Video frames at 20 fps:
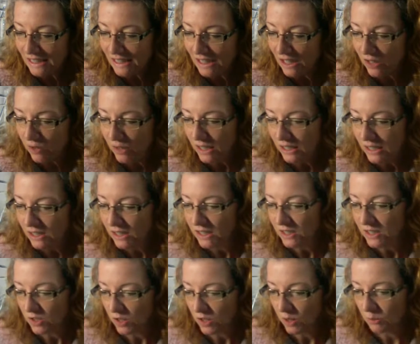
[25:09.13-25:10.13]
don't like to
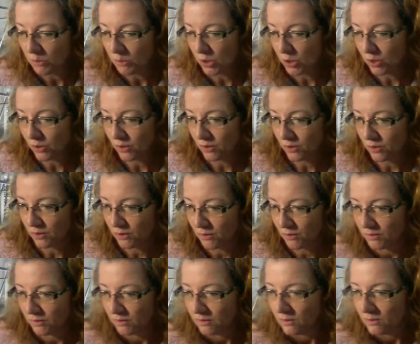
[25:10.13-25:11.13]
listen to commercials.
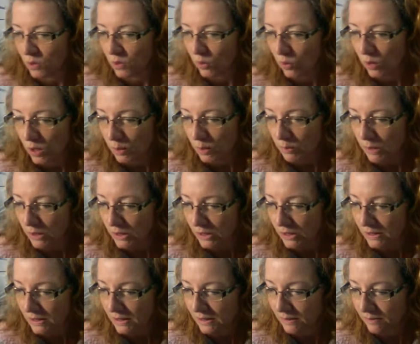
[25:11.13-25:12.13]
No commercials.